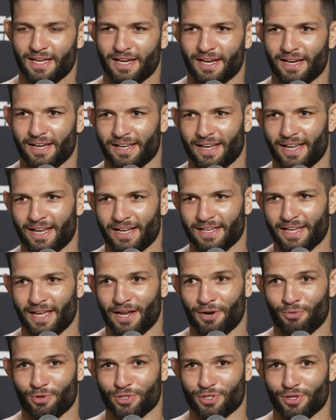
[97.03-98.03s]
and th-
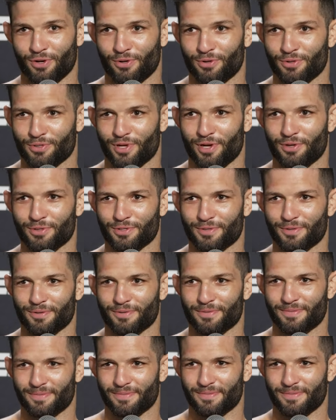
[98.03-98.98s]
that was close also.